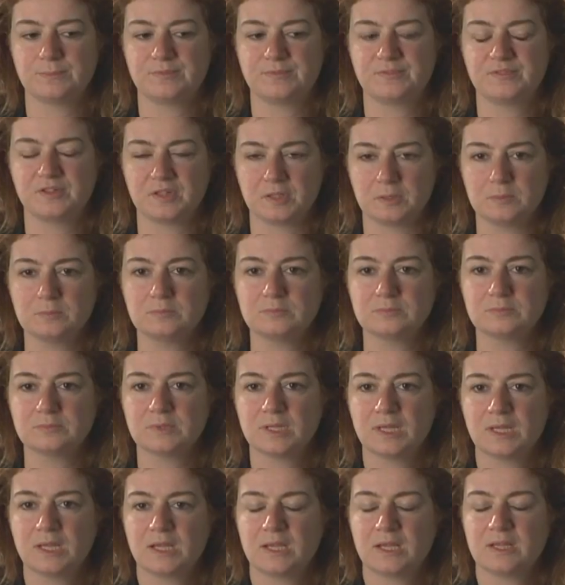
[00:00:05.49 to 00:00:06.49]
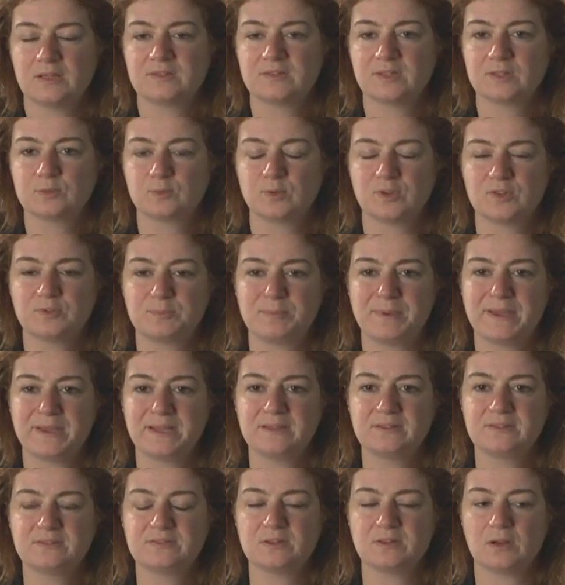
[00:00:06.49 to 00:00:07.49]
film that was
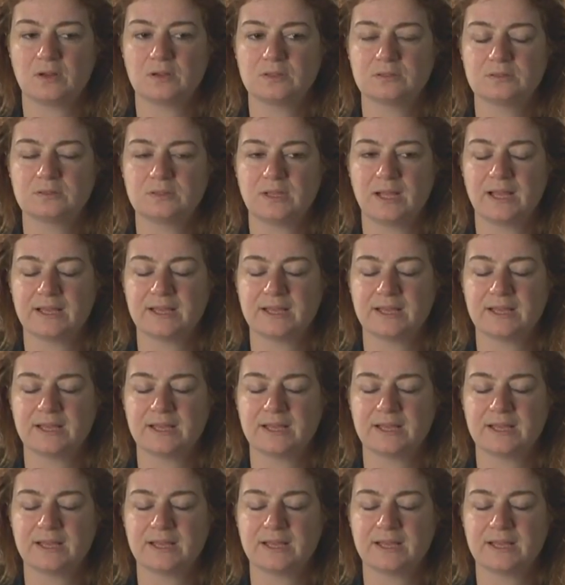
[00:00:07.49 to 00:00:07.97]
based on